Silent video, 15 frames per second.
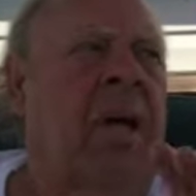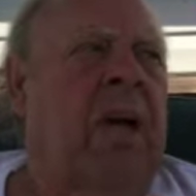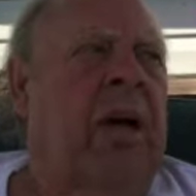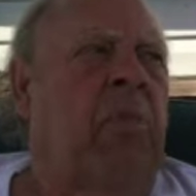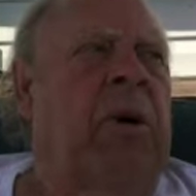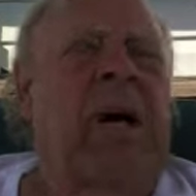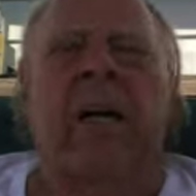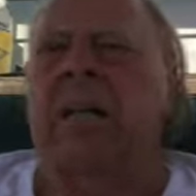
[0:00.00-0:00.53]

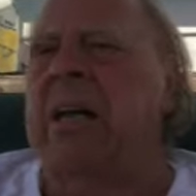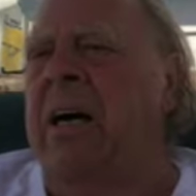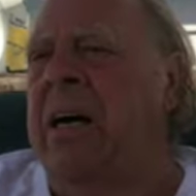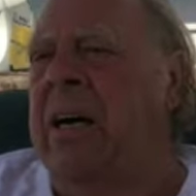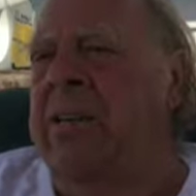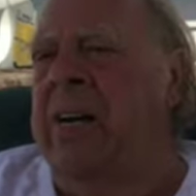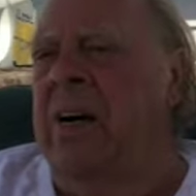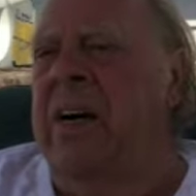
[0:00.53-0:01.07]
And we got
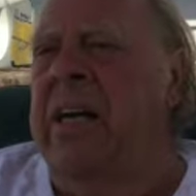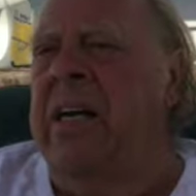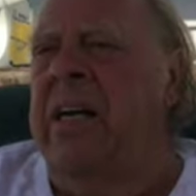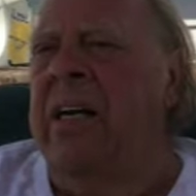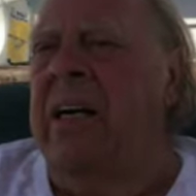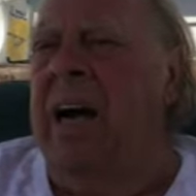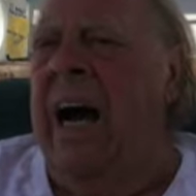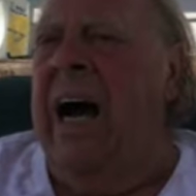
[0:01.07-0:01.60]
the
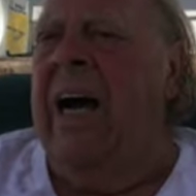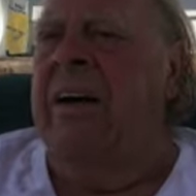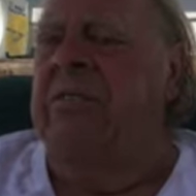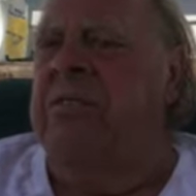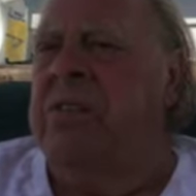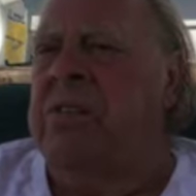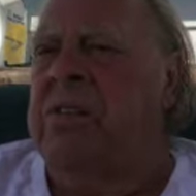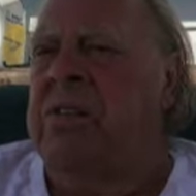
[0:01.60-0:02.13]
honey
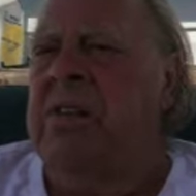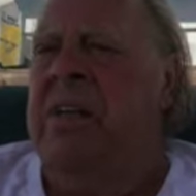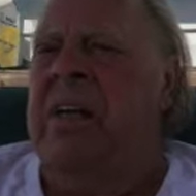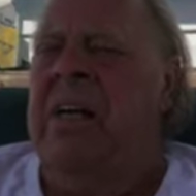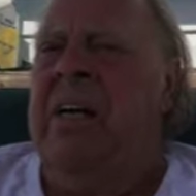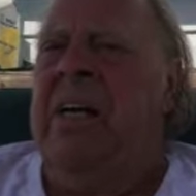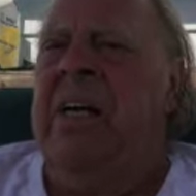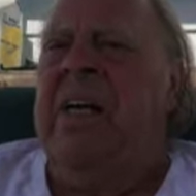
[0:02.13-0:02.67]
hives.
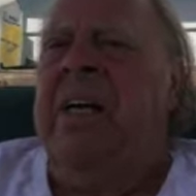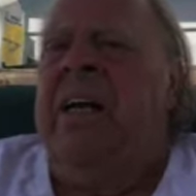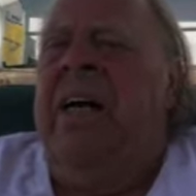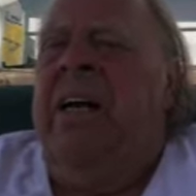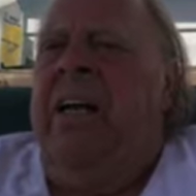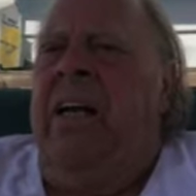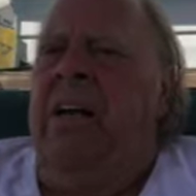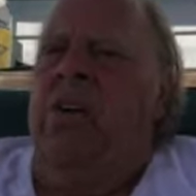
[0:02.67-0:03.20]

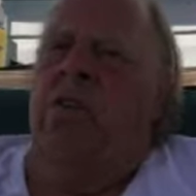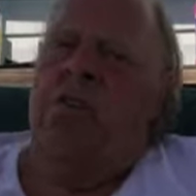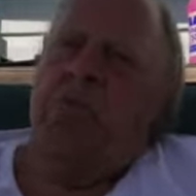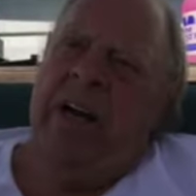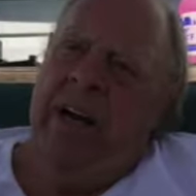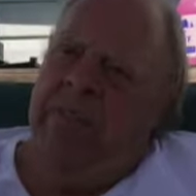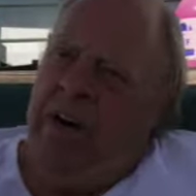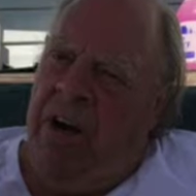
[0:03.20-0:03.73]
And of course
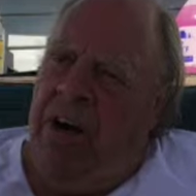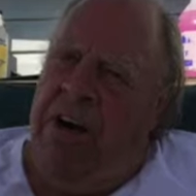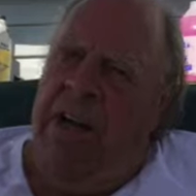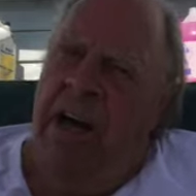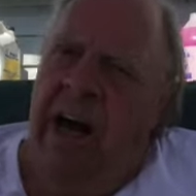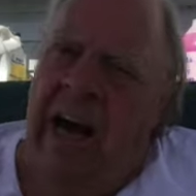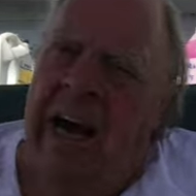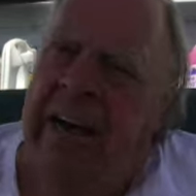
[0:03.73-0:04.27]
we have the
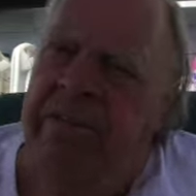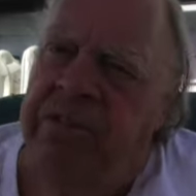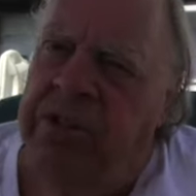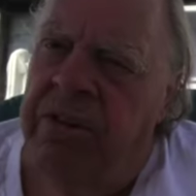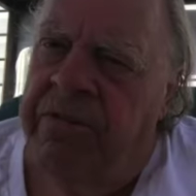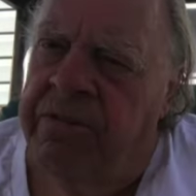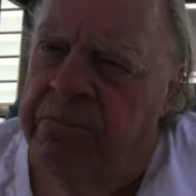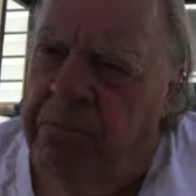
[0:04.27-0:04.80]
honey hives
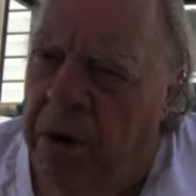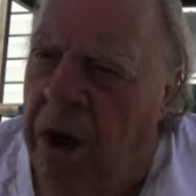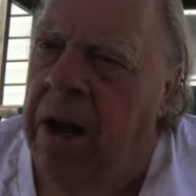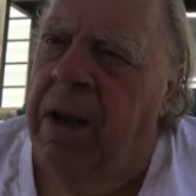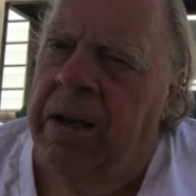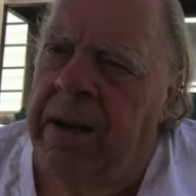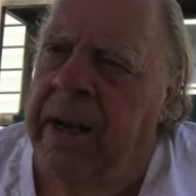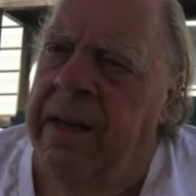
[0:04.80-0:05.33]
to
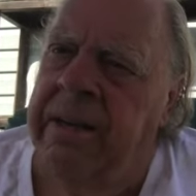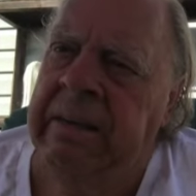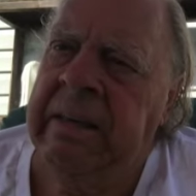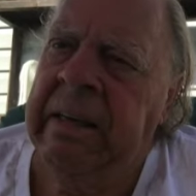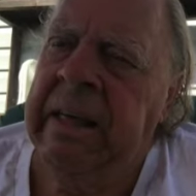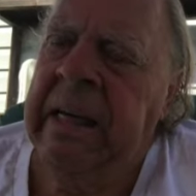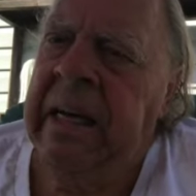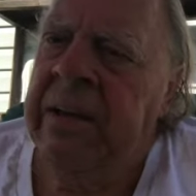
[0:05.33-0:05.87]
pollinate
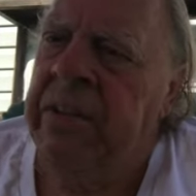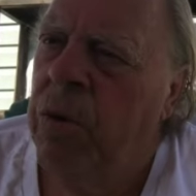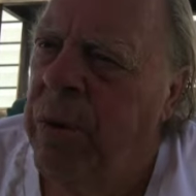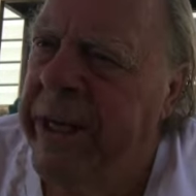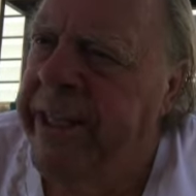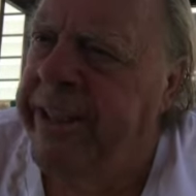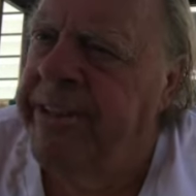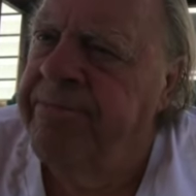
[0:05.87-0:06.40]
the
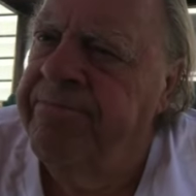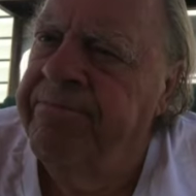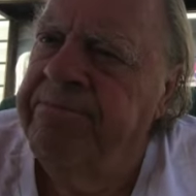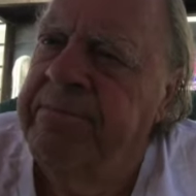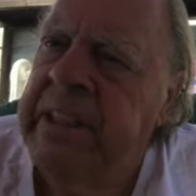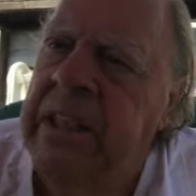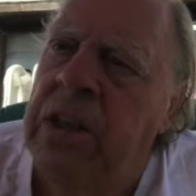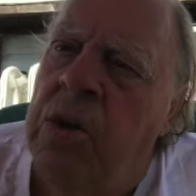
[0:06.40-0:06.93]
wheat
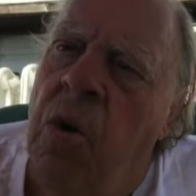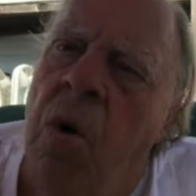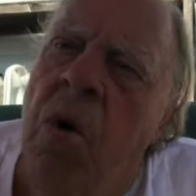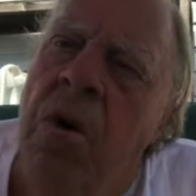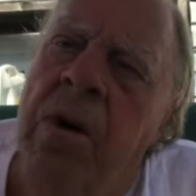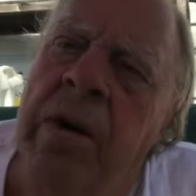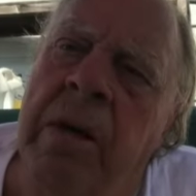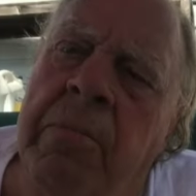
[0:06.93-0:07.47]
and the
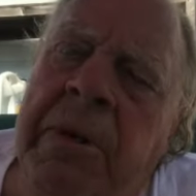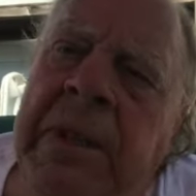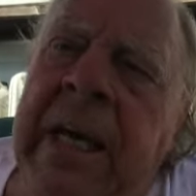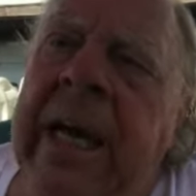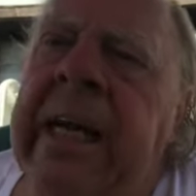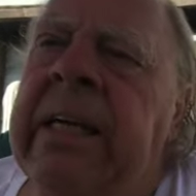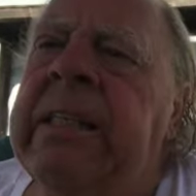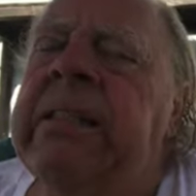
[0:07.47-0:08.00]
corn and the
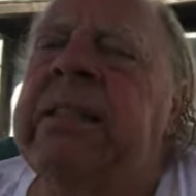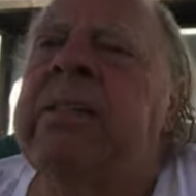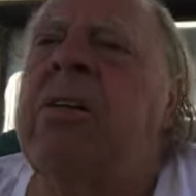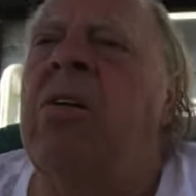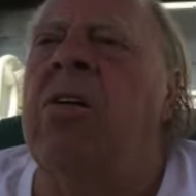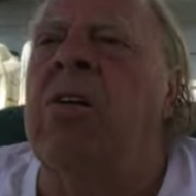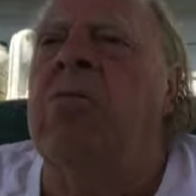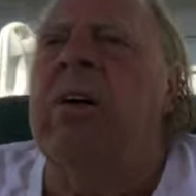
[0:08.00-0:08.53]
potatoes and
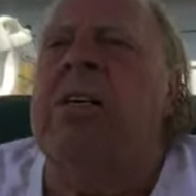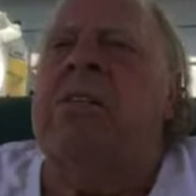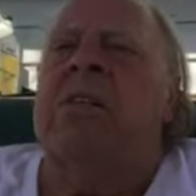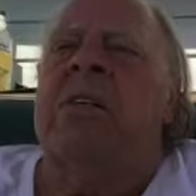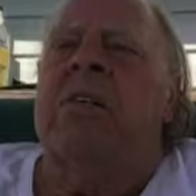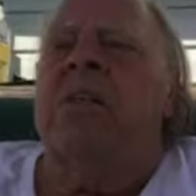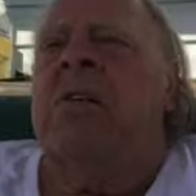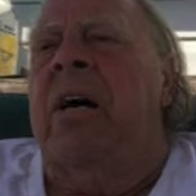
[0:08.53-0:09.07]
all the rest
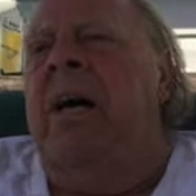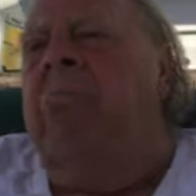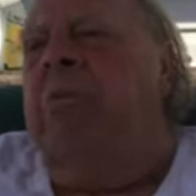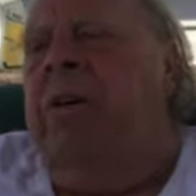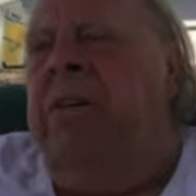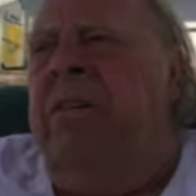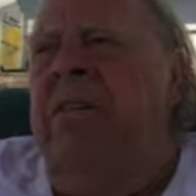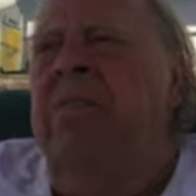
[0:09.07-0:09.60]
of this
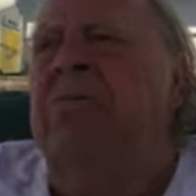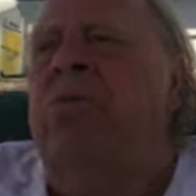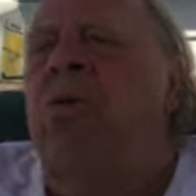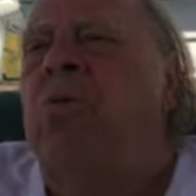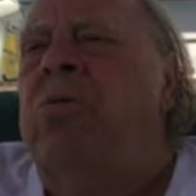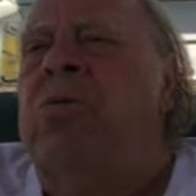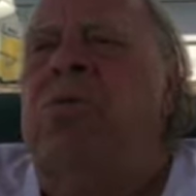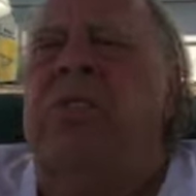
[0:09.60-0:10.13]
hybrid
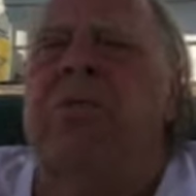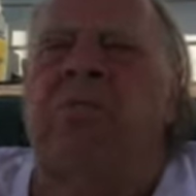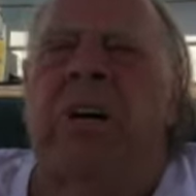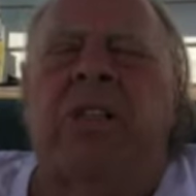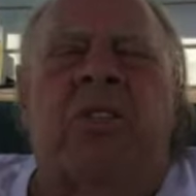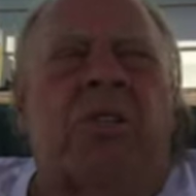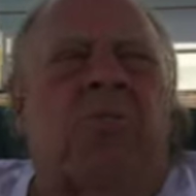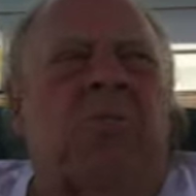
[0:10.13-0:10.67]
fruits and
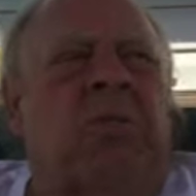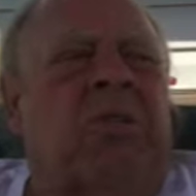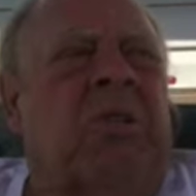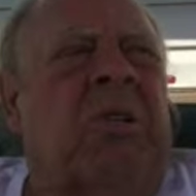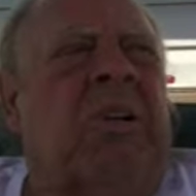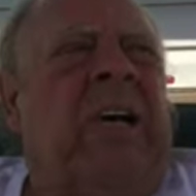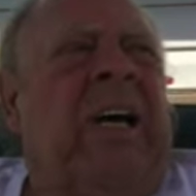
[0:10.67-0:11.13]
vegetables.